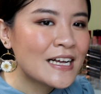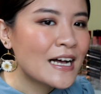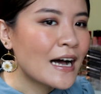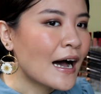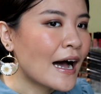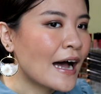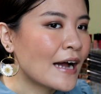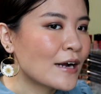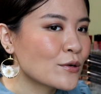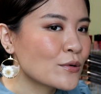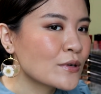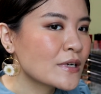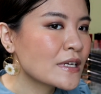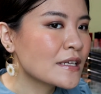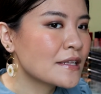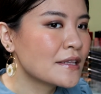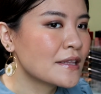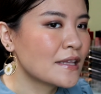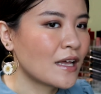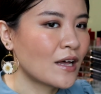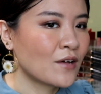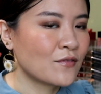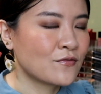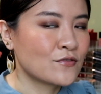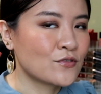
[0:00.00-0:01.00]
I really
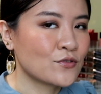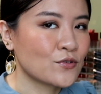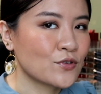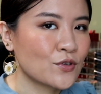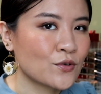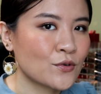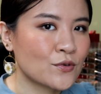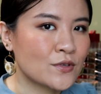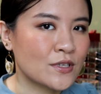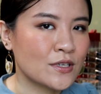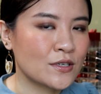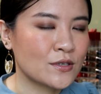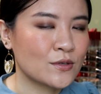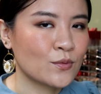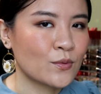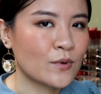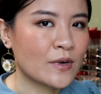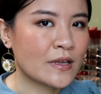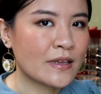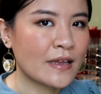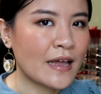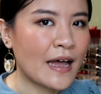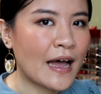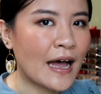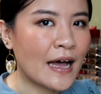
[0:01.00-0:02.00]
love to use this
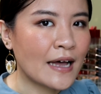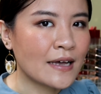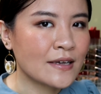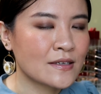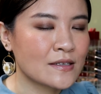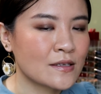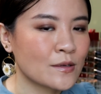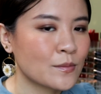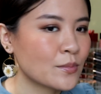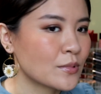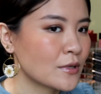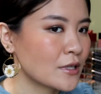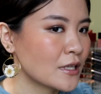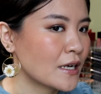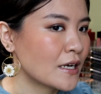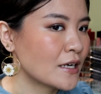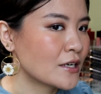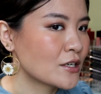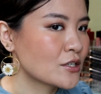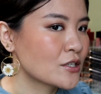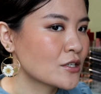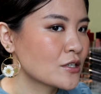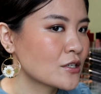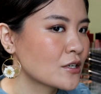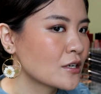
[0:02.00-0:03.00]
one as a
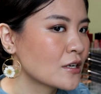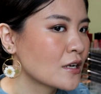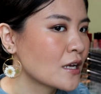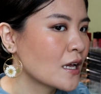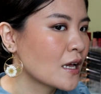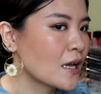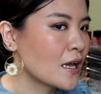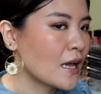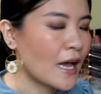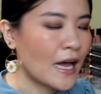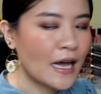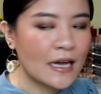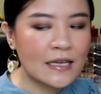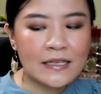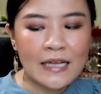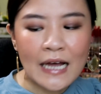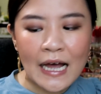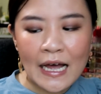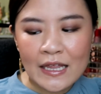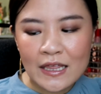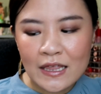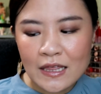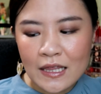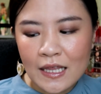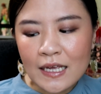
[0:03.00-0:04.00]
blush, and
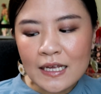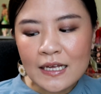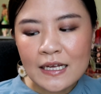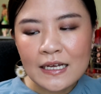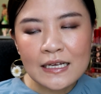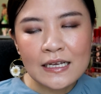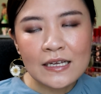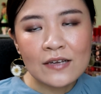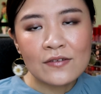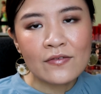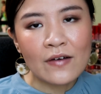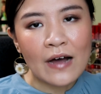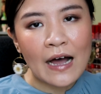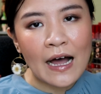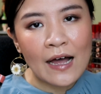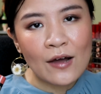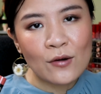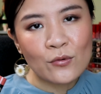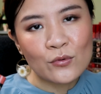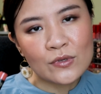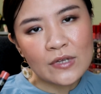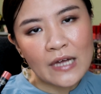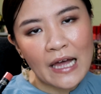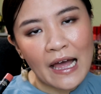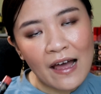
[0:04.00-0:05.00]
I think if I
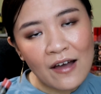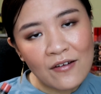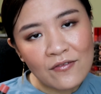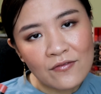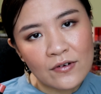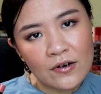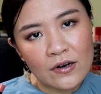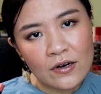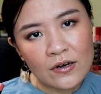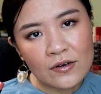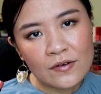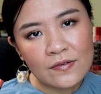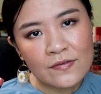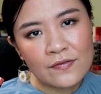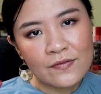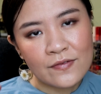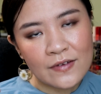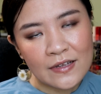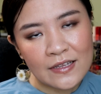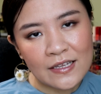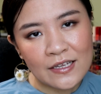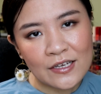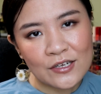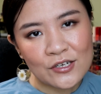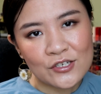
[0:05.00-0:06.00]
would ever
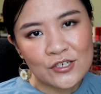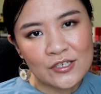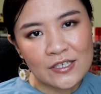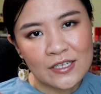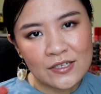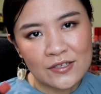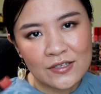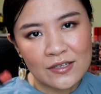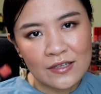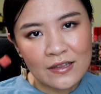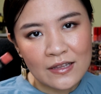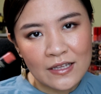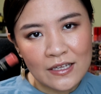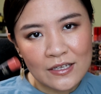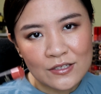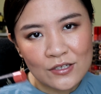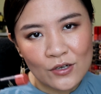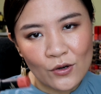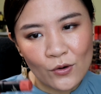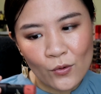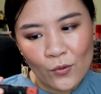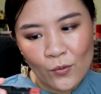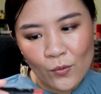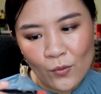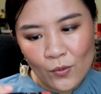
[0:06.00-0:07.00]
finish this
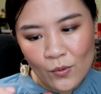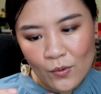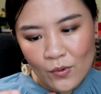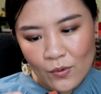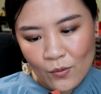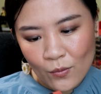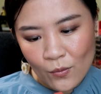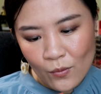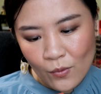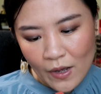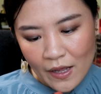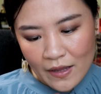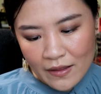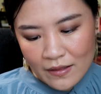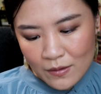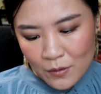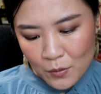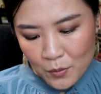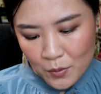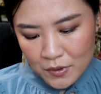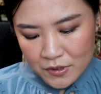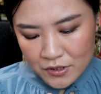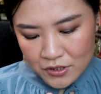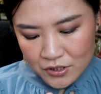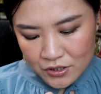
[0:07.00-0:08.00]
little one,
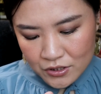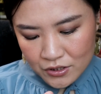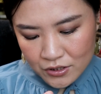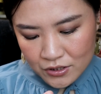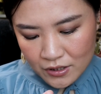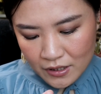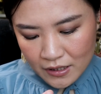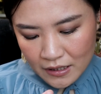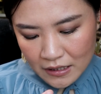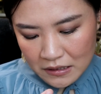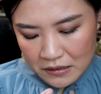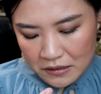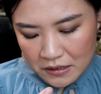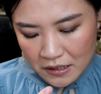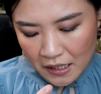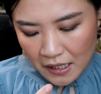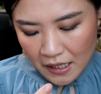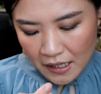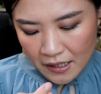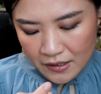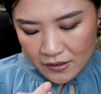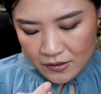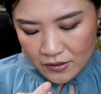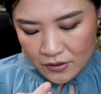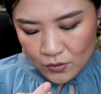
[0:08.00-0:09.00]
which
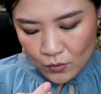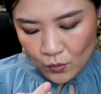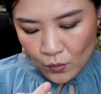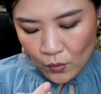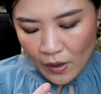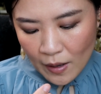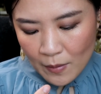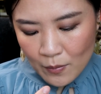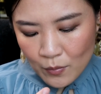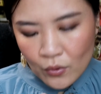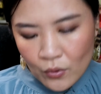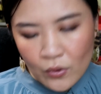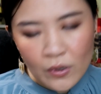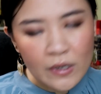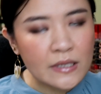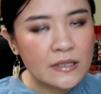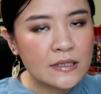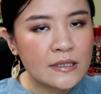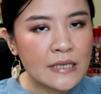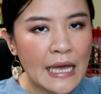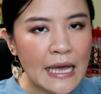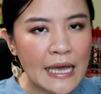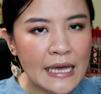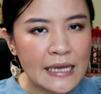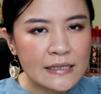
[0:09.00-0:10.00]
contains
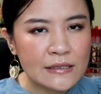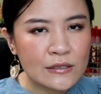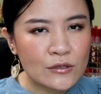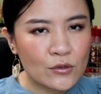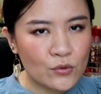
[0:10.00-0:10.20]
1.8